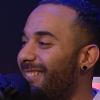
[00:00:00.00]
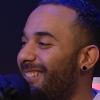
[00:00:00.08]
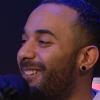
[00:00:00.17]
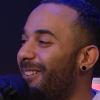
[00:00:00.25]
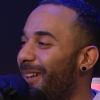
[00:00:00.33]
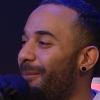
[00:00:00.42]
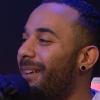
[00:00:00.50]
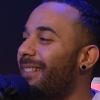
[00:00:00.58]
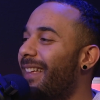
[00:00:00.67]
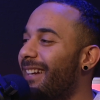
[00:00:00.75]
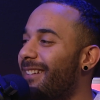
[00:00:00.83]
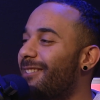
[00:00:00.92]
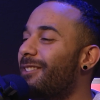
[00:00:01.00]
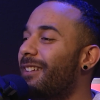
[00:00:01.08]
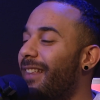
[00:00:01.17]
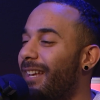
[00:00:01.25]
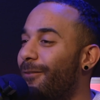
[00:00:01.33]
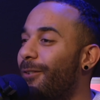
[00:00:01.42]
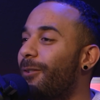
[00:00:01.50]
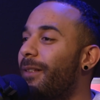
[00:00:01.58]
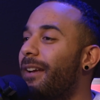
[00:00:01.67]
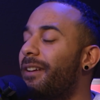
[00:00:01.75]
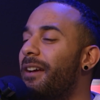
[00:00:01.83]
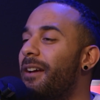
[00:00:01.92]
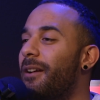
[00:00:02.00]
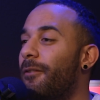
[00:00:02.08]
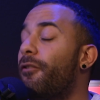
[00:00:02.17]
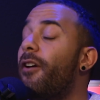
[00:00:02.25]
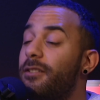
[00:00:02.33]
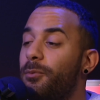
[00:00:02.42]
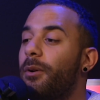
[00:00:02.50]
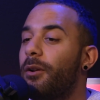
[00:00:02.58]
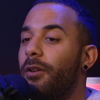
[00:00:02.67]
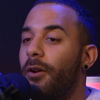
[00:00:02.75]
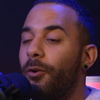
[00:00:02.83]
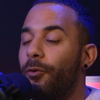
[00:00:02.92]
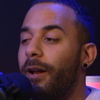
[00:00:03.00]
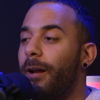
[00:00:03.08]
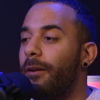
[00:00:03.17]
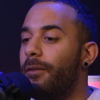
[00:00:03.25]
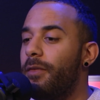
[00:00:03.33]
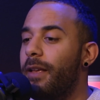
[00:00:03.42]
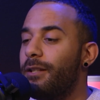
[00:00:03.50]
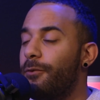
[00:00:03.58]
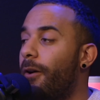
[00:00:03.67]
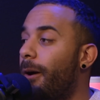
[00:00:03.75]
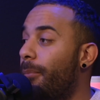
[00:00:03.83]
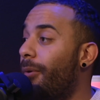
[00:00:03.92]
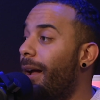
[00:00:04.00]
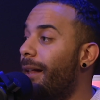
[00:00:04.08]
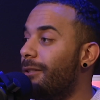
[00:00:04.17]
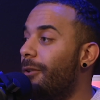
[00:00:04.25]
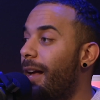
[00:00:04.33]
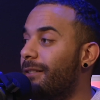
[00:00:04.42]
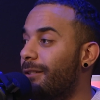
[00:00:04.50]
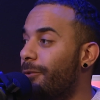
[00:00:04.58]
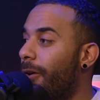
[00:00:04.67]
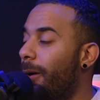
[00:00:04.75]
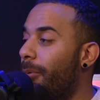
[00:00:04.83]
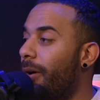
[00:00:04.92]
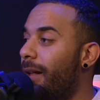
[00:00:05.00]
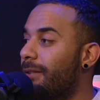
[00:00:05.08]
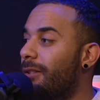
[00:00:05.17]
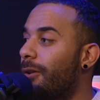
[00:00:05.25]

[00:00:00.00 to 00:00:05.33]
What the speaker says: You know what I mean? Like it's like if you're like, for us, we're, you know, creating things for our brands or assets for our brands.